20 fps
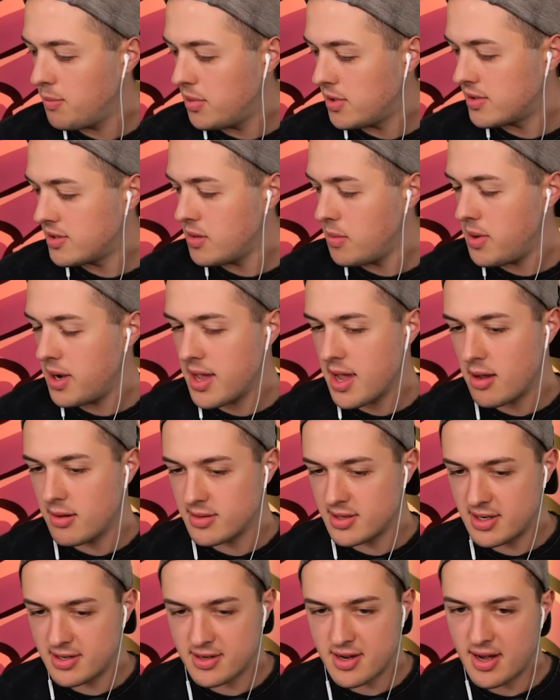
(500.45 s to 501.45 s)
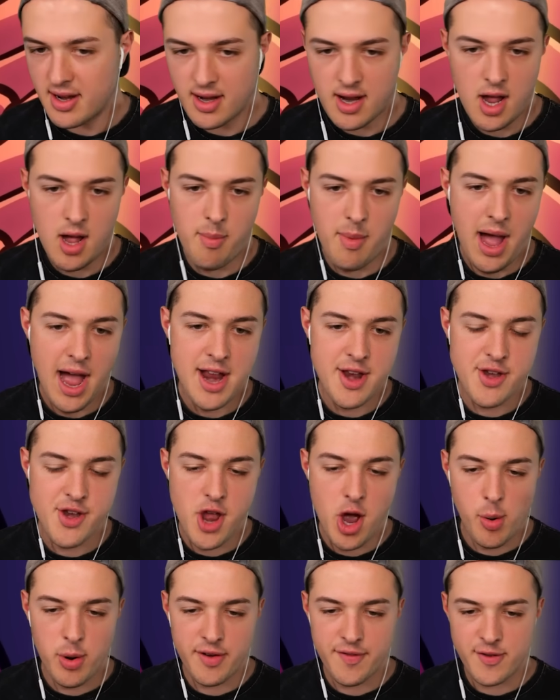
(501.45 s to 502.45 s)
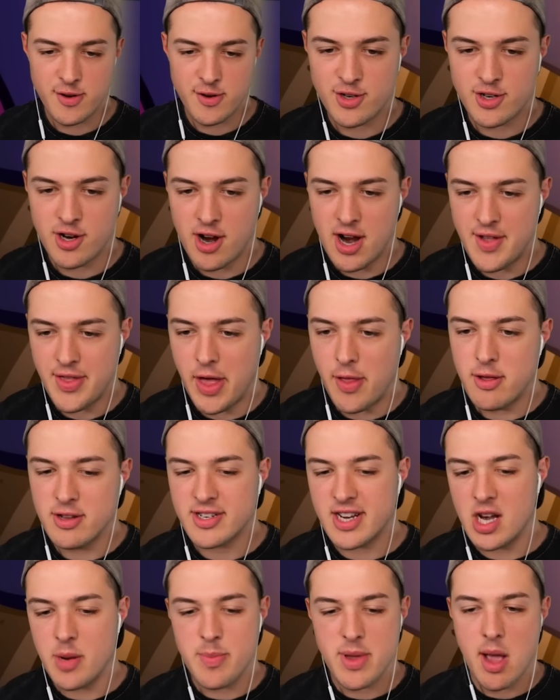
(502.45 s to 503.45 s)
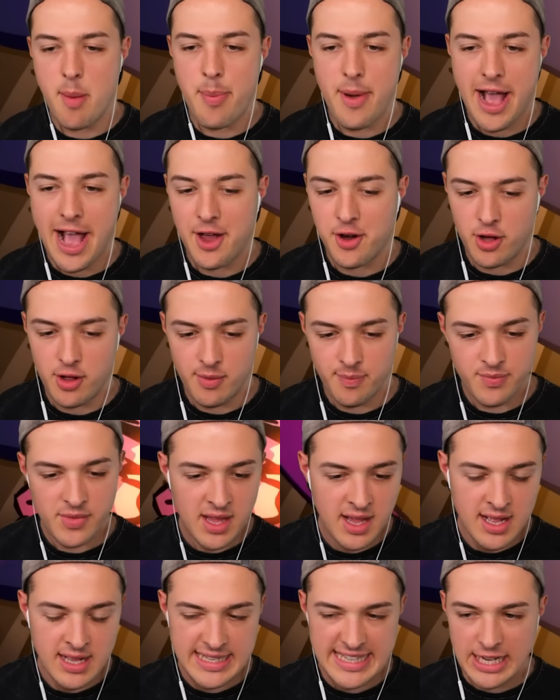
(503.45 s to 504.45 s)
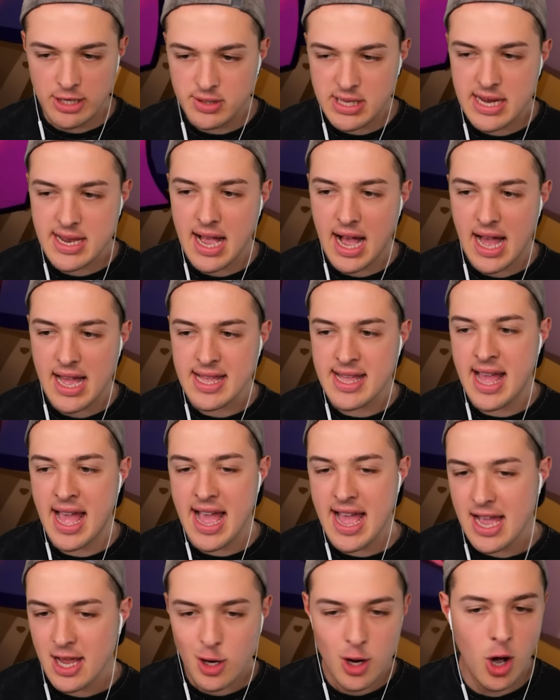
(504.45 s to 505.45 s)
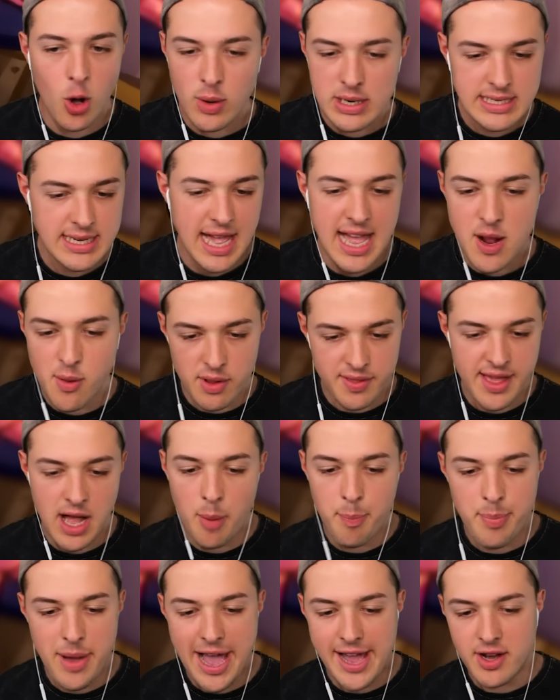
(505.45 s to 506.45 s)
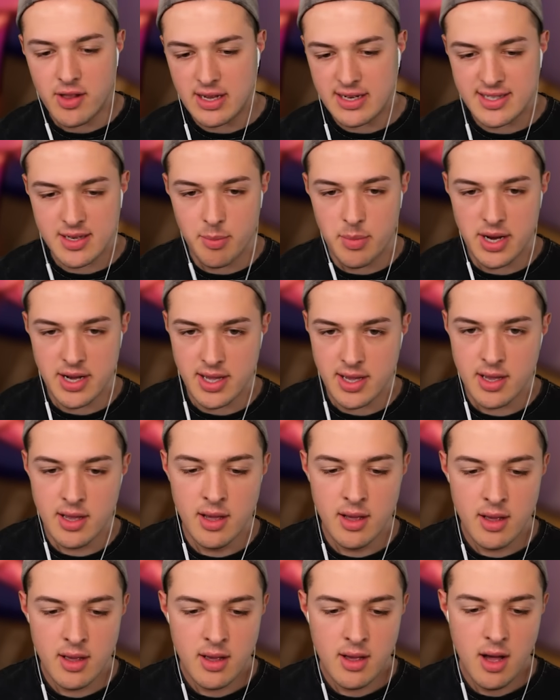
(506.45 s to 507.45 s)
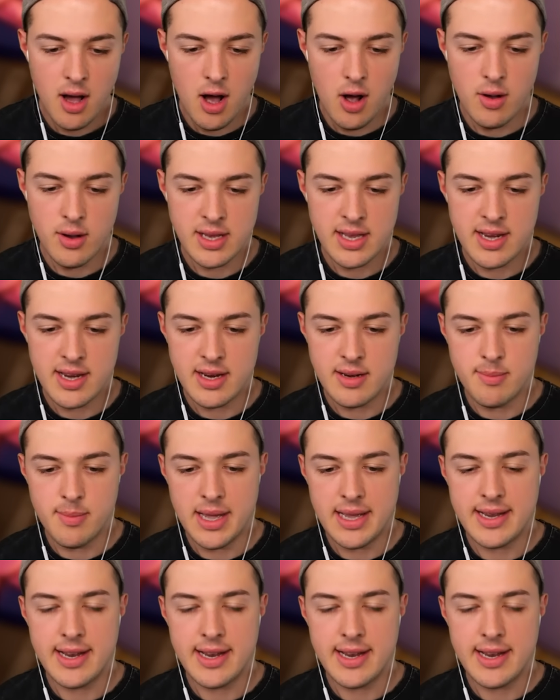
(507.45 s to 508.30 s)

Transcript: But somebody else is gonna come. I know sure, and then there's gonna be a battle. Gilded Guy can't go a day without battling somebody. Oh, he didn't